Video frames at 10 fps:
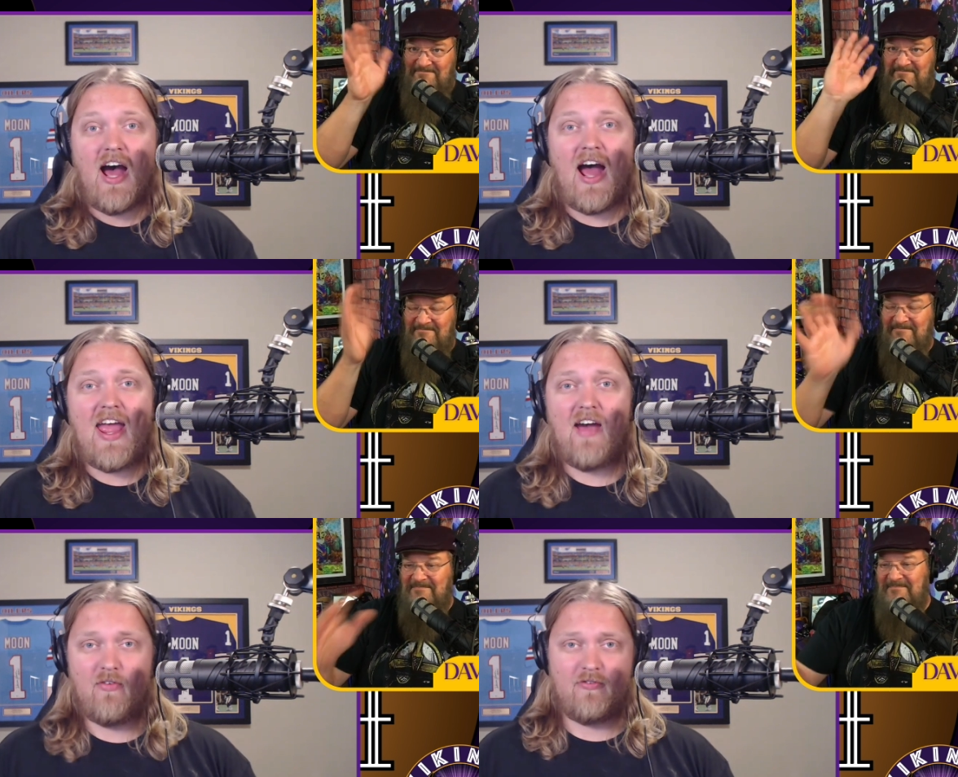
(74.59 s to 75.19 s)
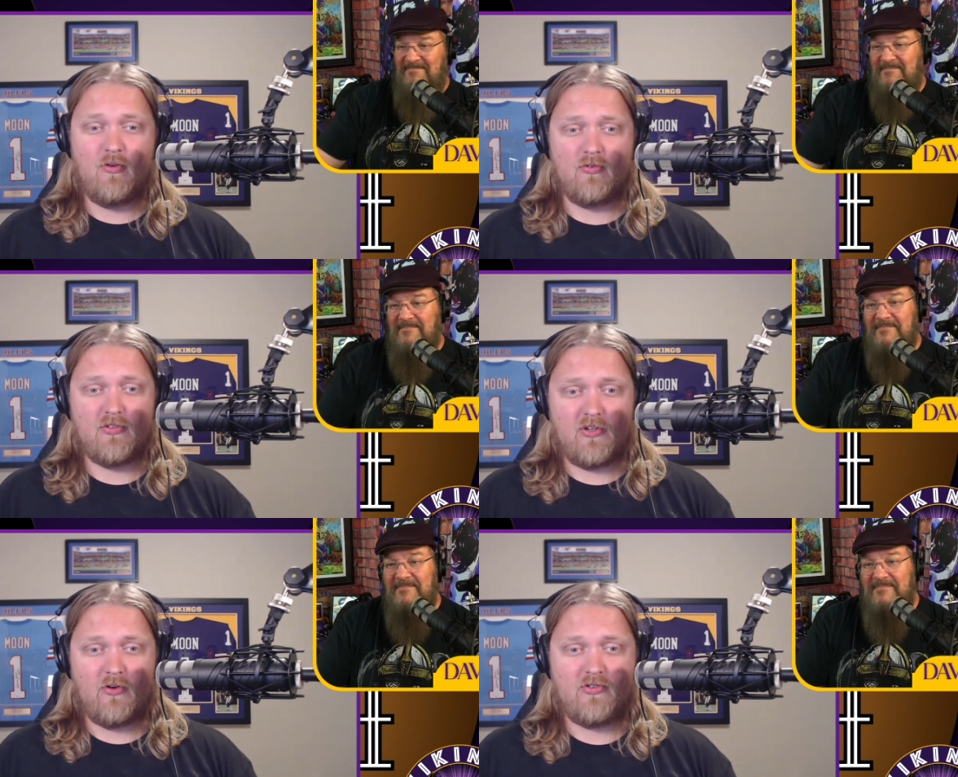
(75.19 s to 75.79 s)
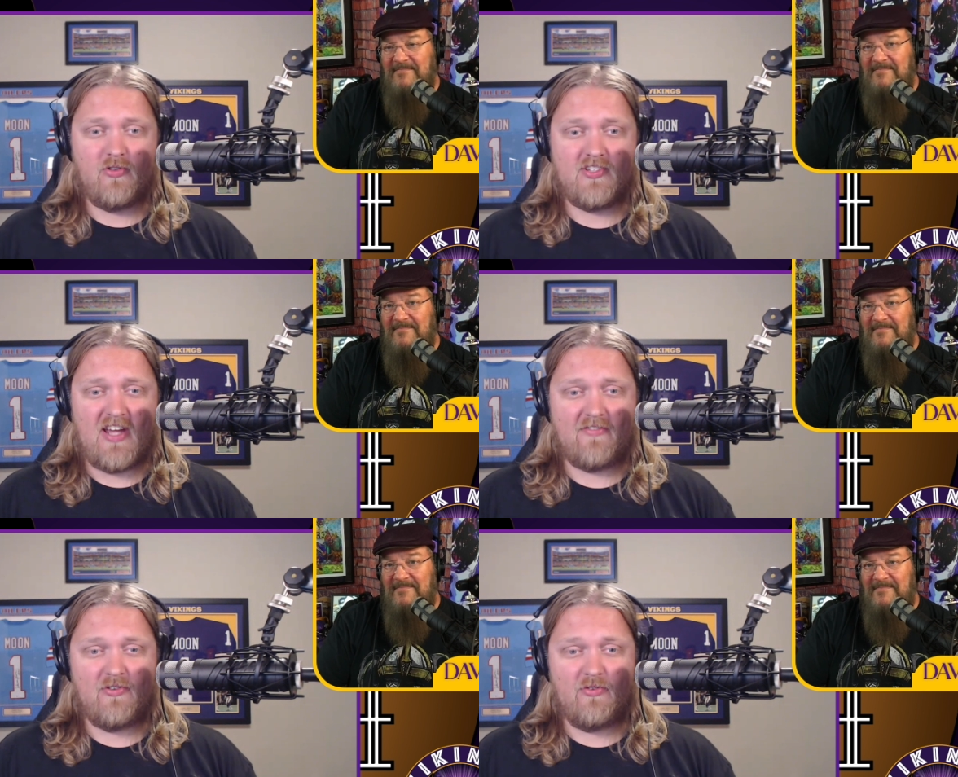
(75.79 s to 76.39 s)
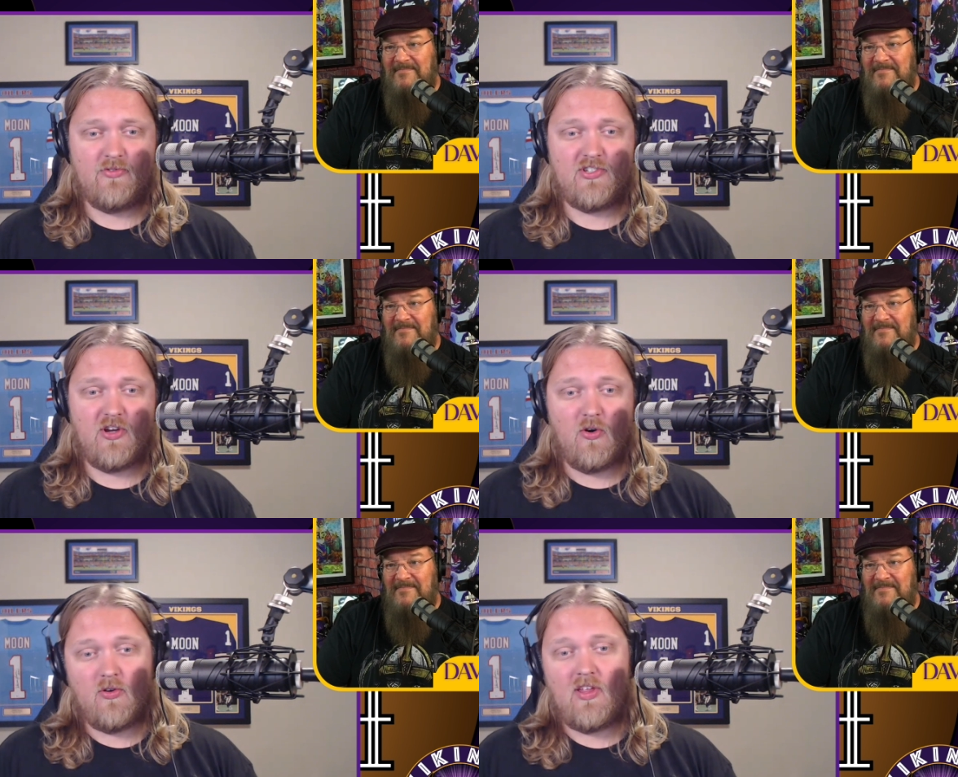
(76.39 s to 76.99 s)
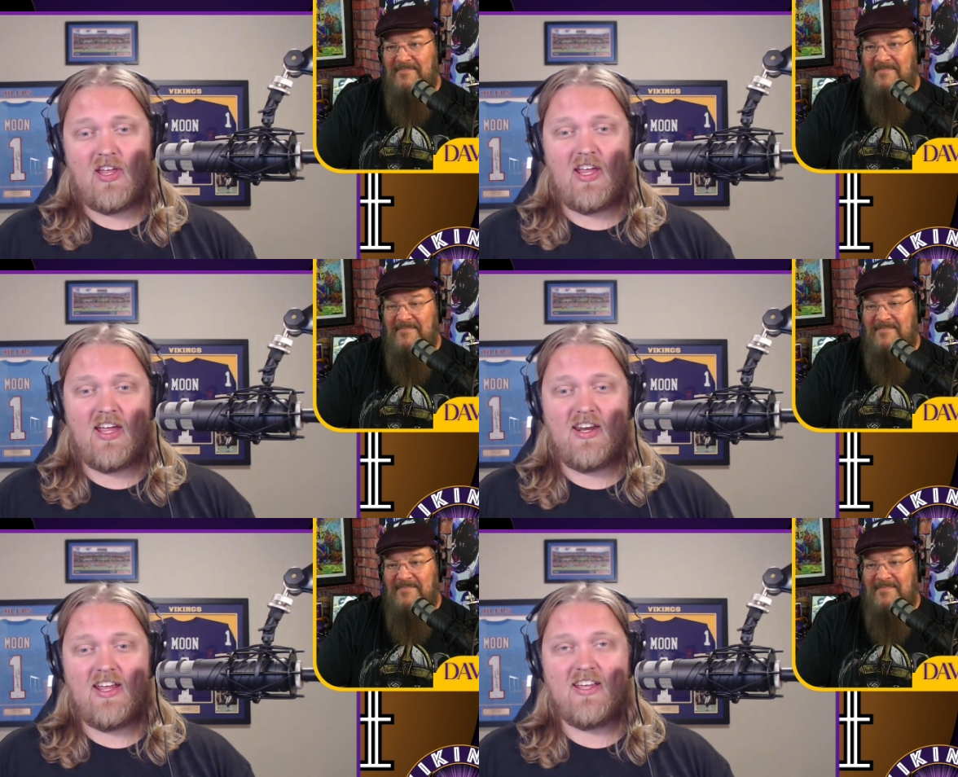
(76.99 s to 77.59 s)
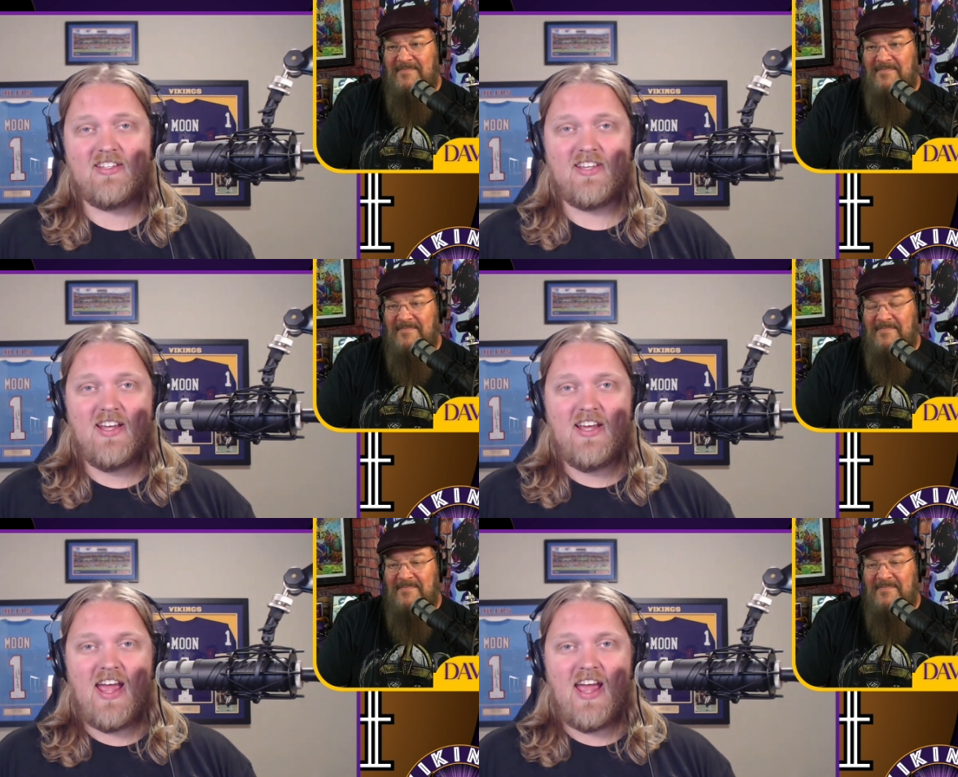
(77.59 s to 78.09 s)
Speaker 1: I have a funeral to go to this afternoon, so it is